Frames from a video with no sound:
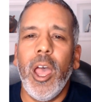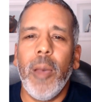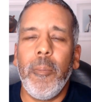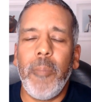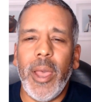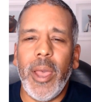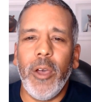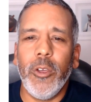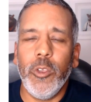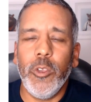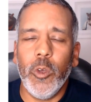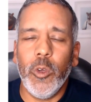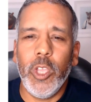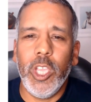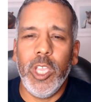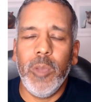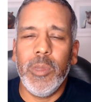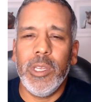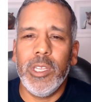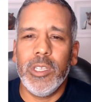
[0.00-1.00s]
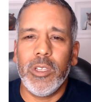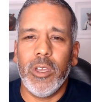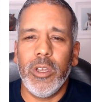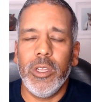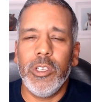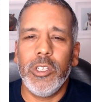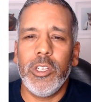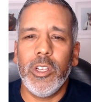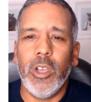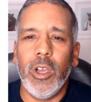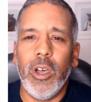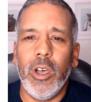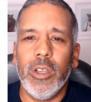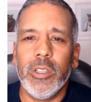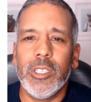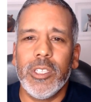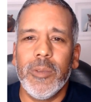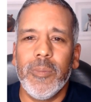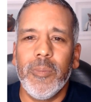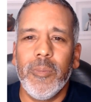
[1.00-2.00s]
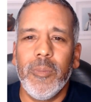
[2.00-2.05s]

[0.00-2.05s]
about your human design chart.